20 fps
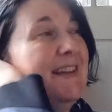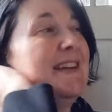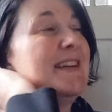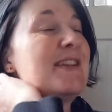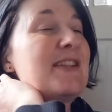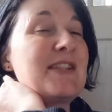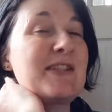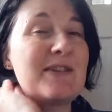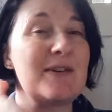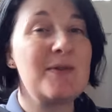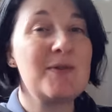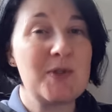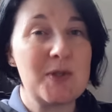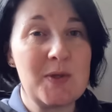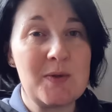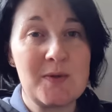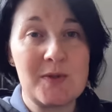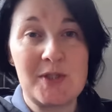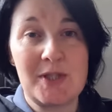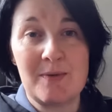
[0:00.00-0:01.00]
Because I go
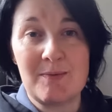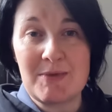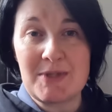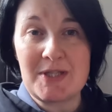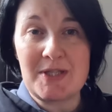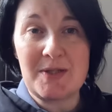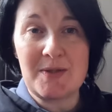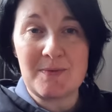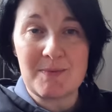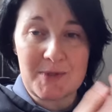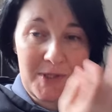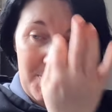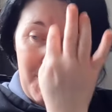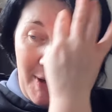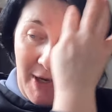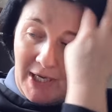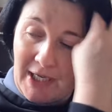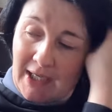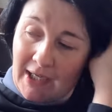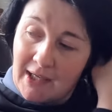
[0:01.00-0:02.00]
to the gym to do my
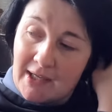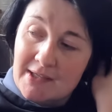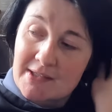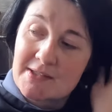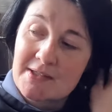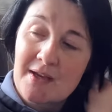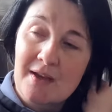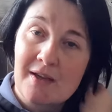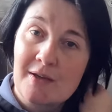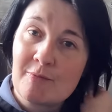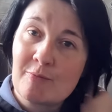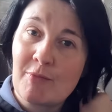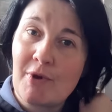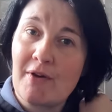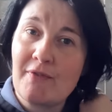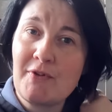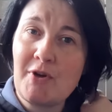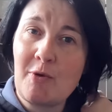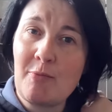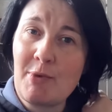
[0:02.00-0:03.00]
spin class, but
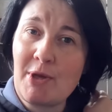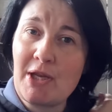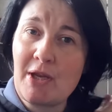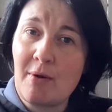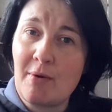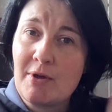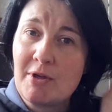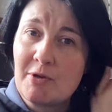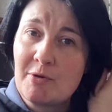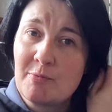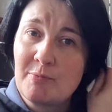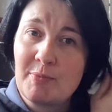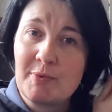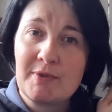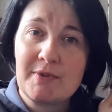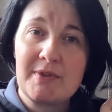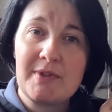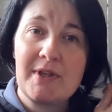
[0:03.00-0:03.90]
I've not been going up,